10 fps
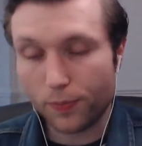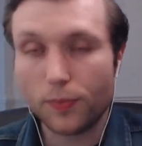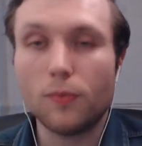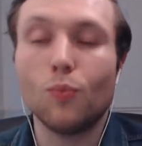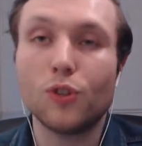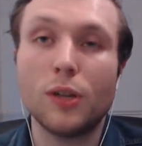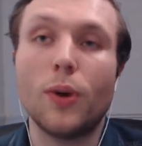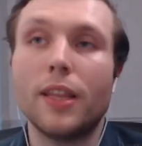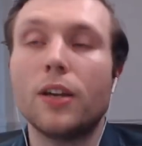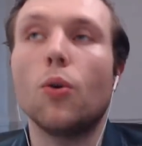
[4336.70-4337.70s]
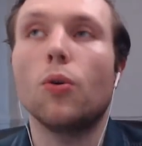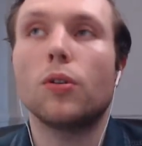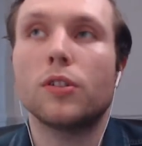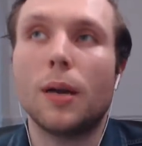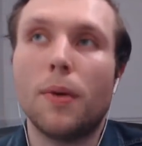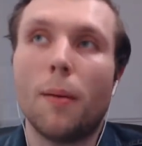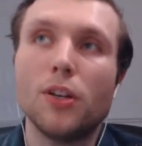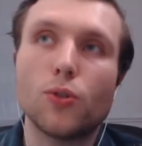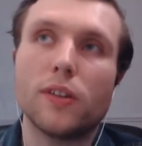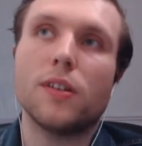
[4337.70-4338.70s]
We'll see where they go, because I'm
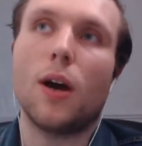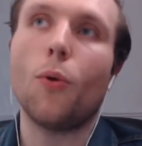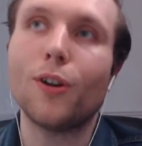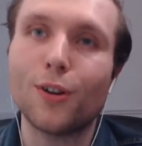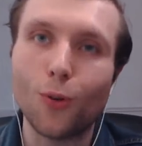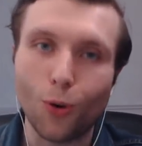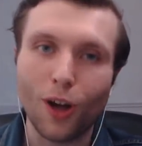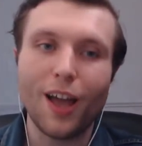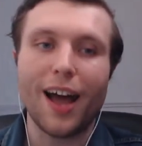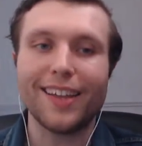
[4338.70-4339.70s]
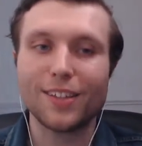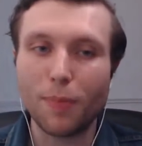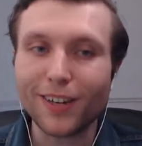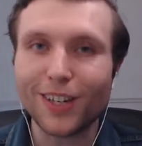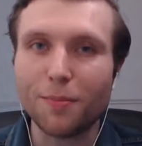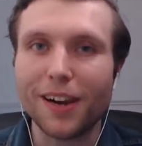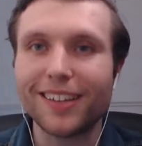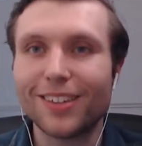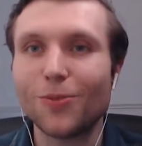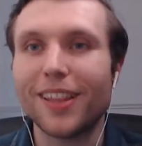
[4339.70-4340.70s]
interested. I want it to go, especially
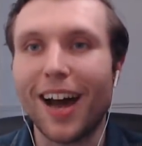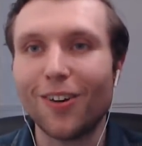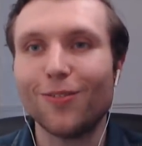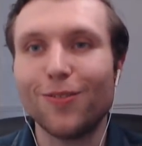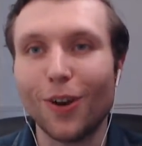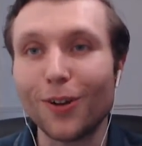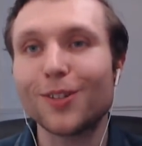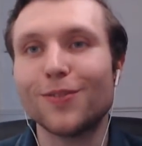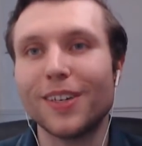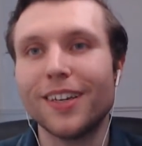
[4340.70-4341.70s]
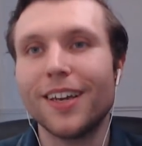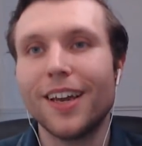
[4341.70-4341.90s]
places where they have philosophy.